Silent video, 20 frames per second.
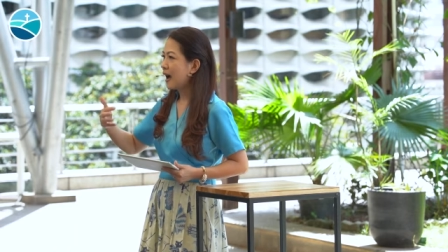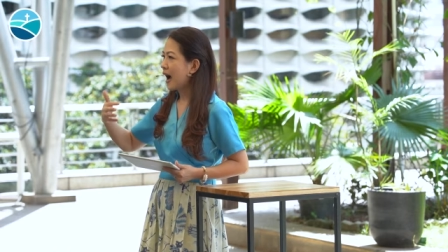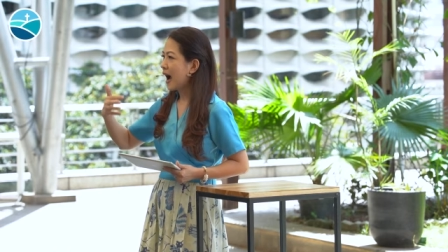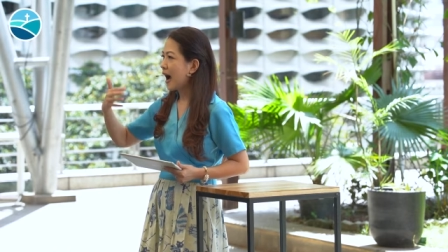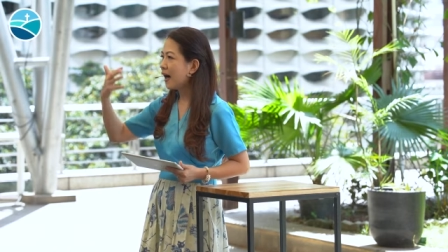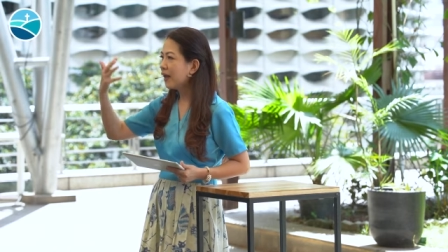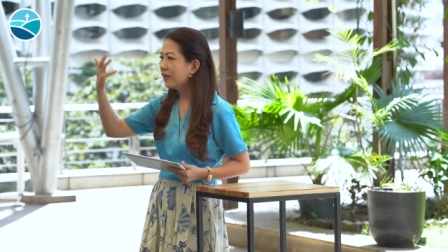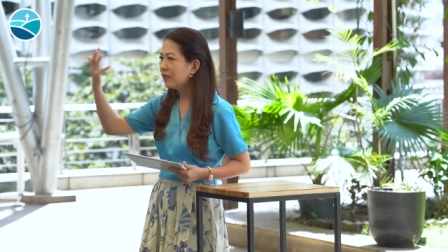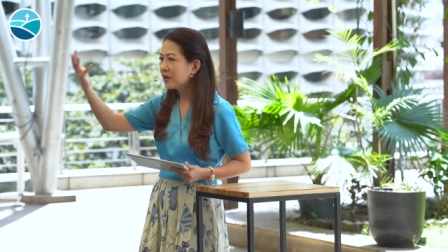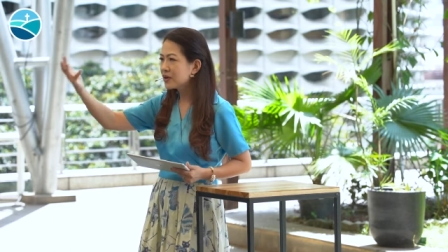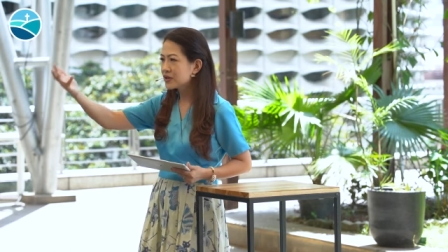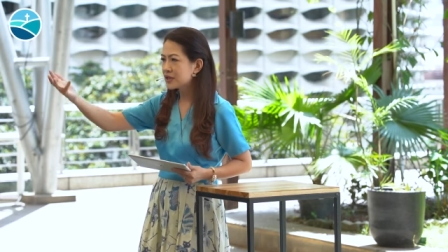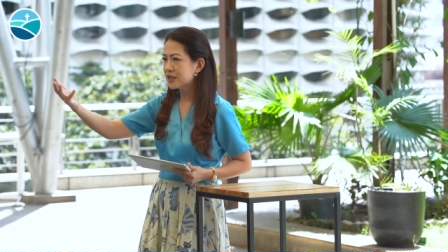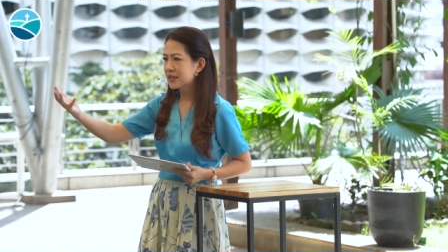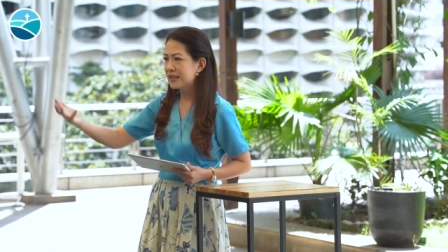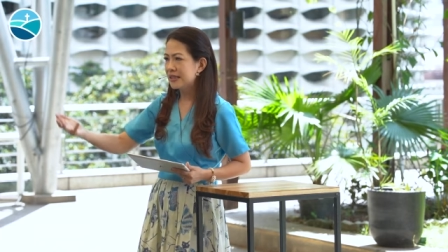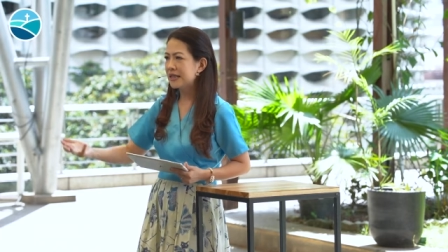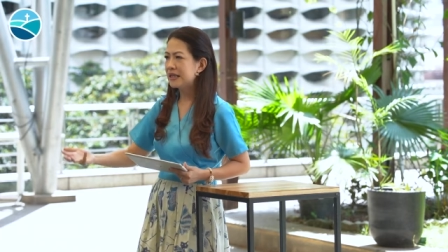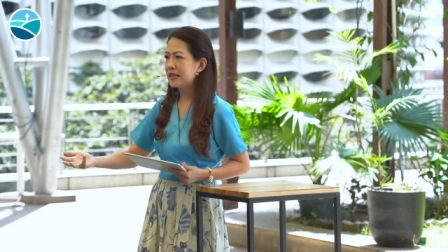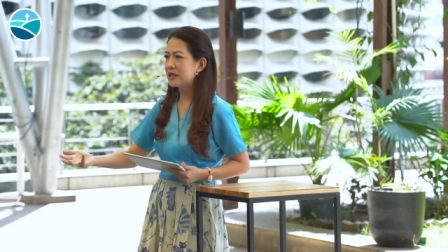
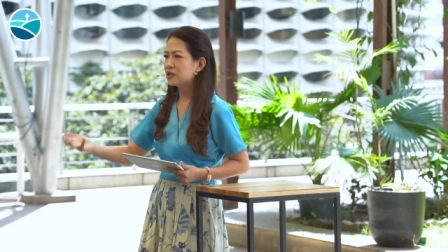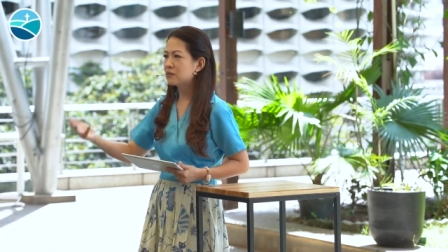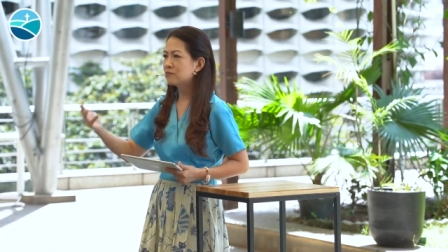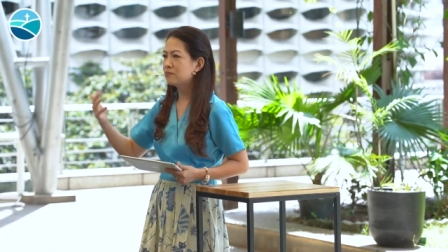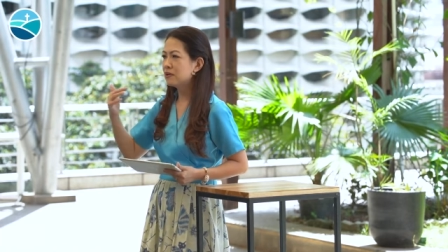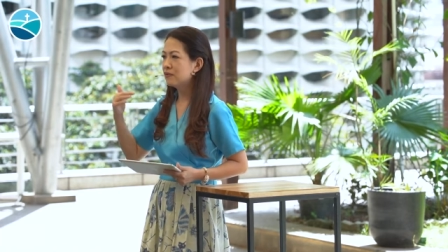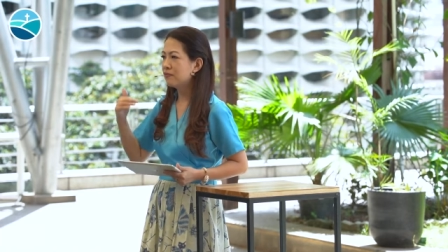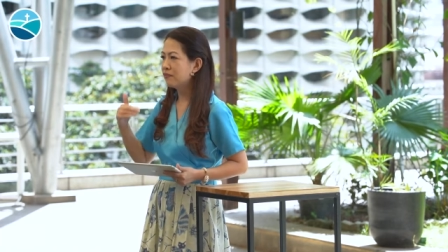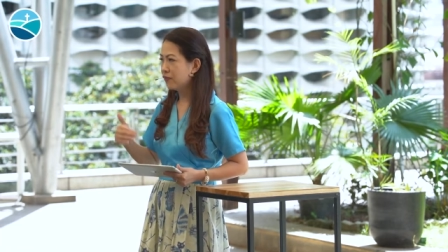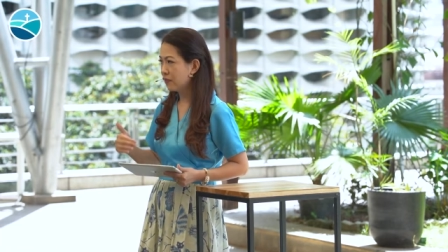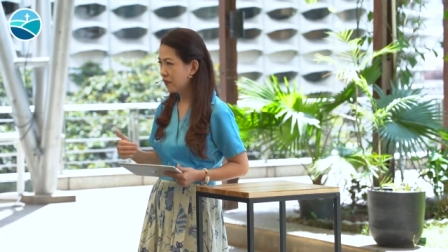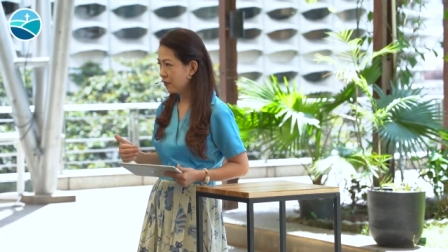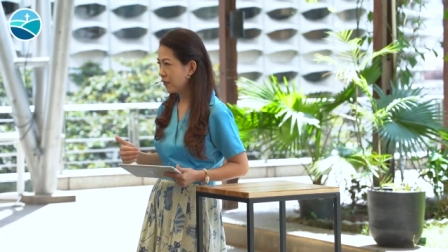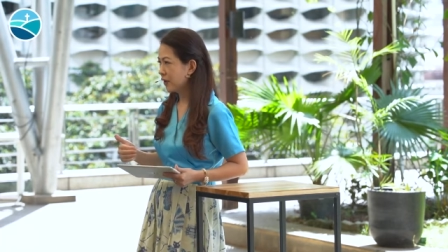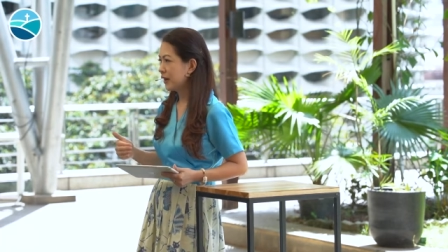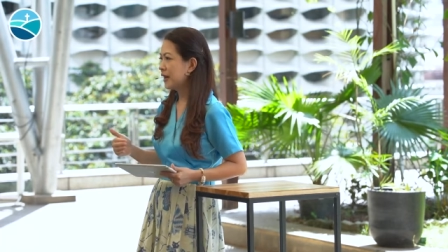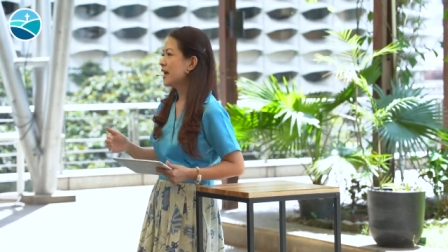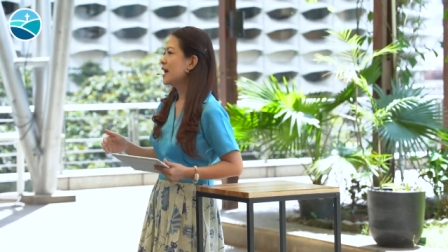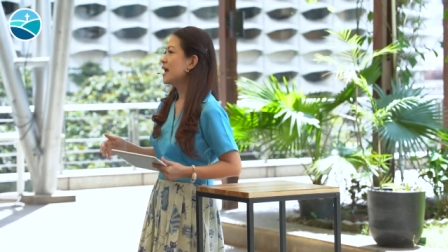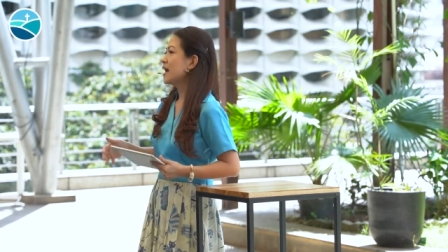others' needs
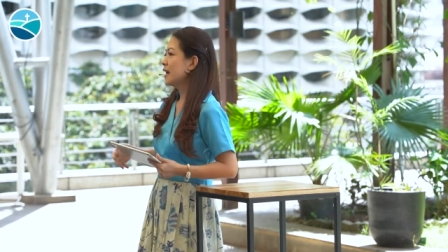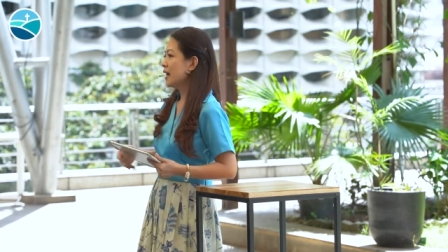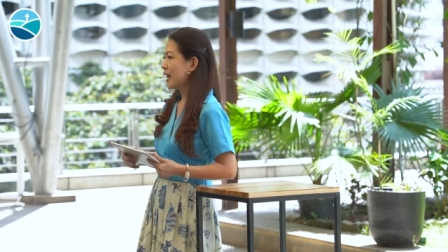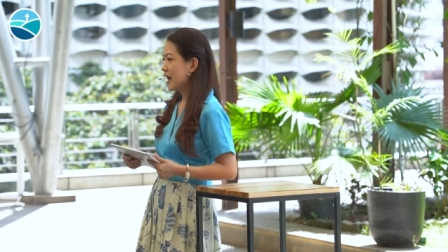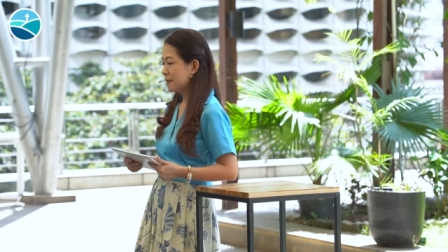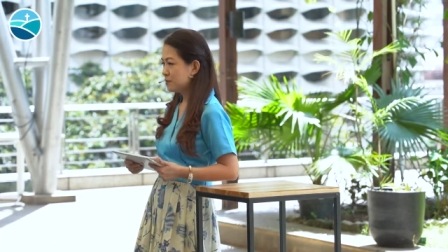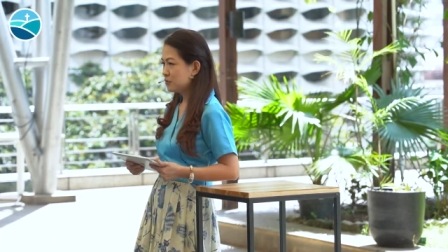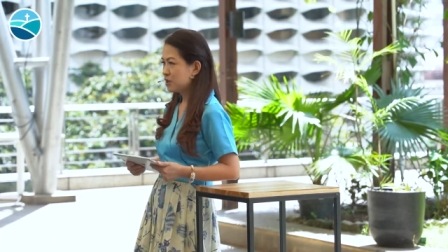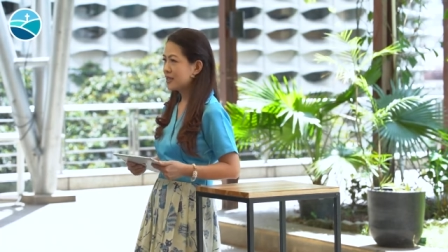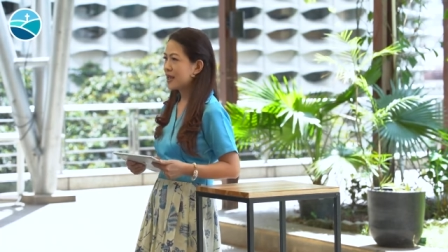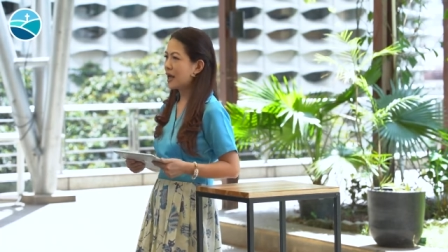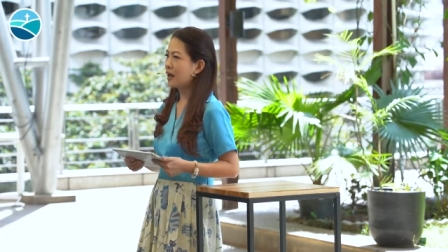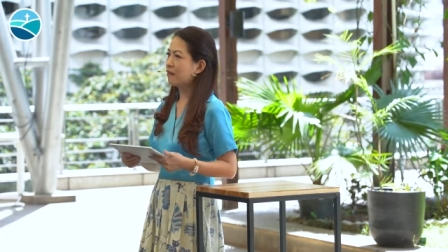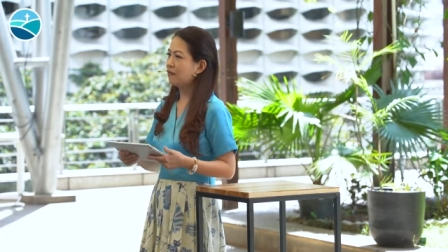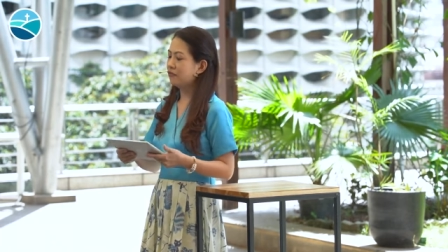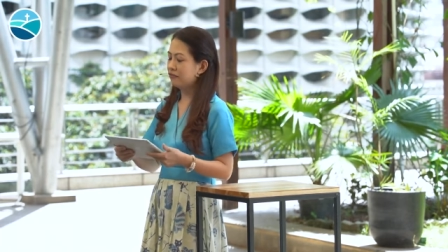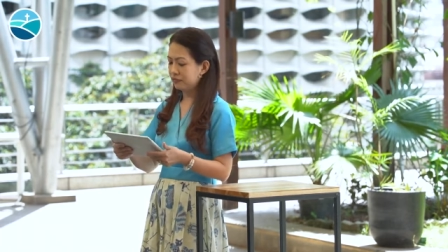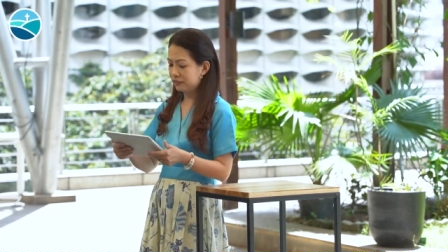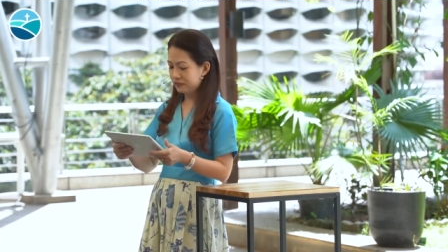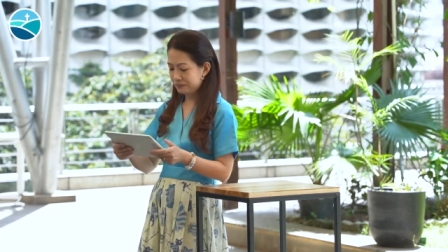before
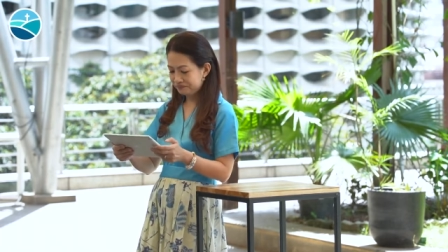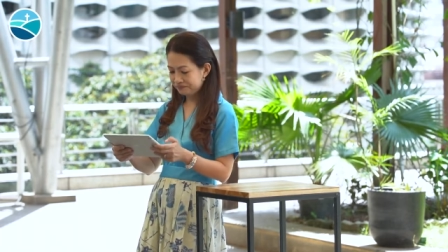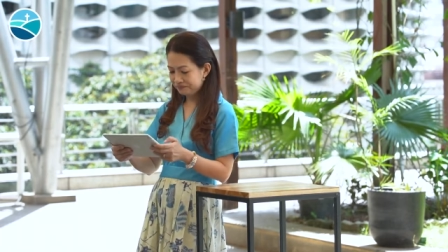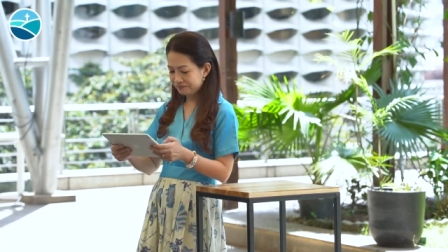himself.